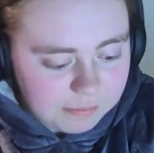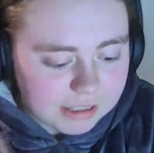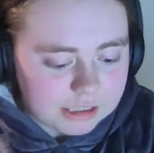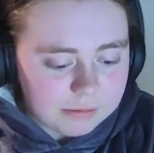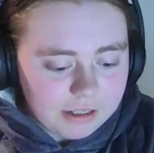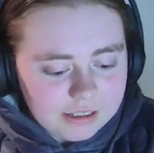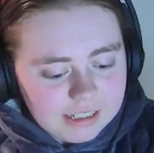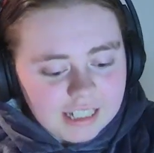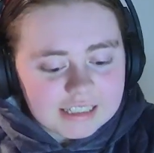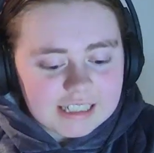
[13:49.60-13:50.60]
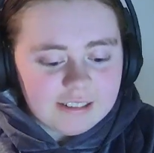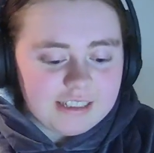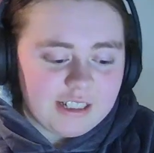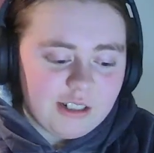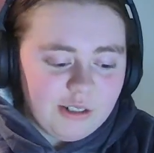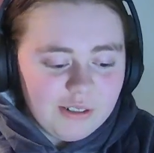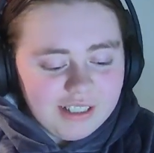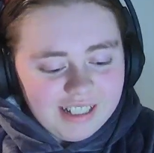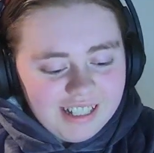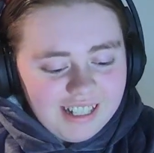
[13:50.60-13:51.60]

The man's mad. That sounds like Cole.